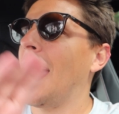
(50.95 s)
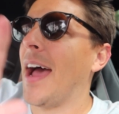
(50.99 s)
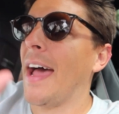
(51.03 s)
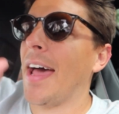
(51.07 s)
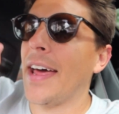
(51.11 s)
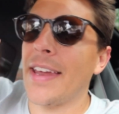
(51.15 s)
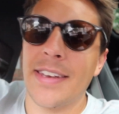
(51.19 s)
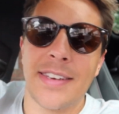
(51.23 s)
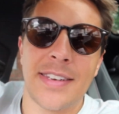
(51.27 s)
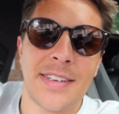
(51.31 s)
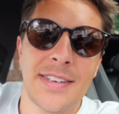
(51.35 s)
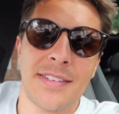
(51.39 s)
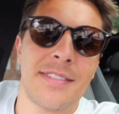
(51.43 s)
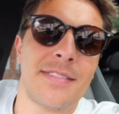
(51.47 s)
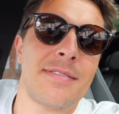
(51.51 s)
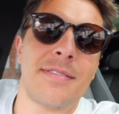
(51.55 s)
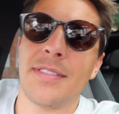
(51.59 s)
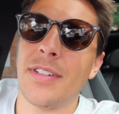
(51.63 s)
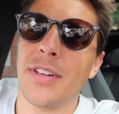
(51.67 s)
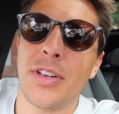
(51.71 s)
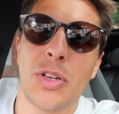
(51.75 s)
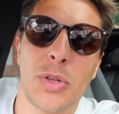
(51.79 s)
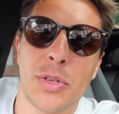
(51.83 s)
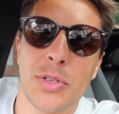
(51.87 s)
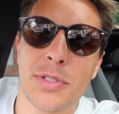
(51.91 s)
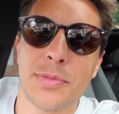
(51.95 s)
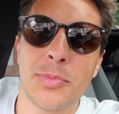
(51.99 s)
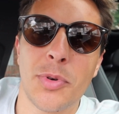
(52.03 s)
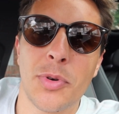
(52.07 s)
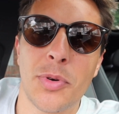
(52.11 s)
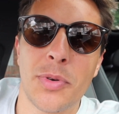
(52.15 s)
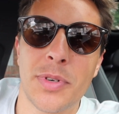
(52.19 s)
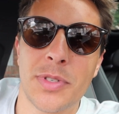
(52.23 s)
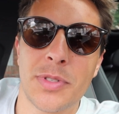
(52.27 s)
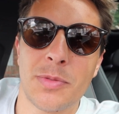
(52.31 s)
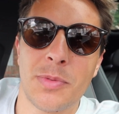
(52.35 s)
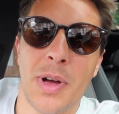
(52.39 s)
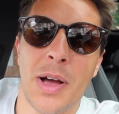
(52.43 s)
and lots
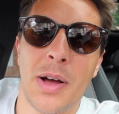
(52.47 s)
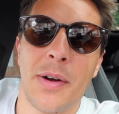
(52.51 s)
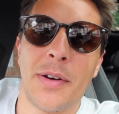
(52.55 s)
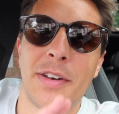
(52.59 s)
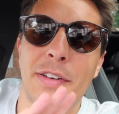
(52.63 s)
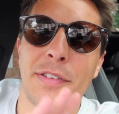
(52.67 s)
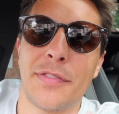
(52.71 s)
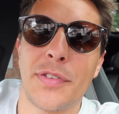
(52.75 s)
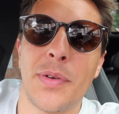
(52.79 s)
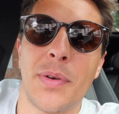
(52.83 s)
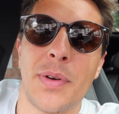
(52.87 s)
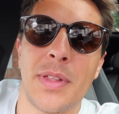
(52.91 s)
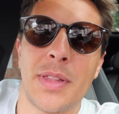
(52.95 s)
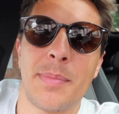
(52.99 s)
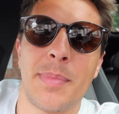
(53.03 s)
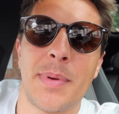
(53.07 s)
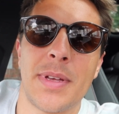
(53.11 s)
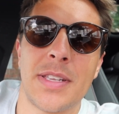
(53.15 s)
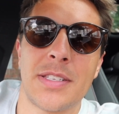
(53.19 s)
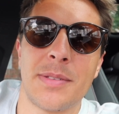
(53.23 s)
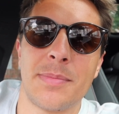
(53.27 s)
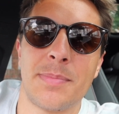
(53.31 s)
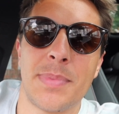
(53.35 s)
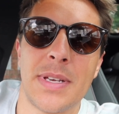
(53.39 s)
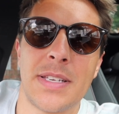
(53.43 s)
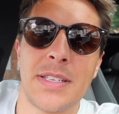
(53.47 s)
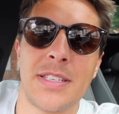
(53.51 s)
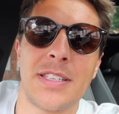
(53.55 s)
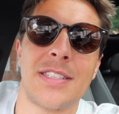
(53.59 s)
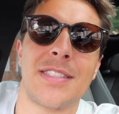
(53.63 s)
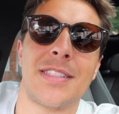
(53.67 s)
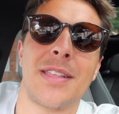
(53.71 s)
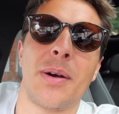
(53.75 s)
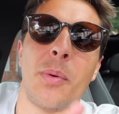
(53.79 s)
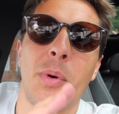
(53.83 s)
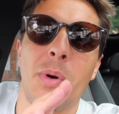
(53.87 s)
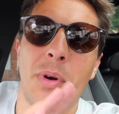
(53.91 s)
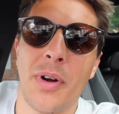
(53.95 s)
more as well, and a few other bits and pieces
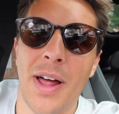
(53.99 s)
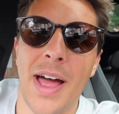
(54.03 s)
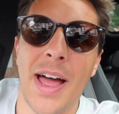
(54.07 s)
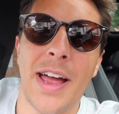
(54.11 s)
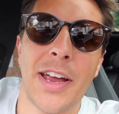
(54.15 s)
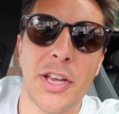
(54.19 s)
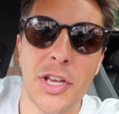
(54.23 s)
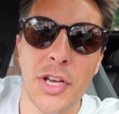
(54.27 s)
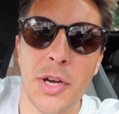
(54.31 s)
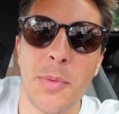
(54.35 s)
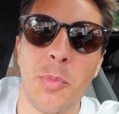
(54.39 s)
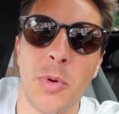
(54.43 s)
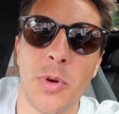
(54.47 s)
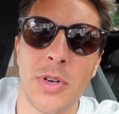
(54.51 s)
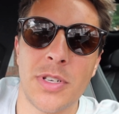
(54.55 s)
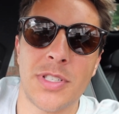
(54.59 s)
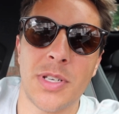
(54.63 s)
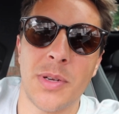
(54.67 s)
that were at Goodwood.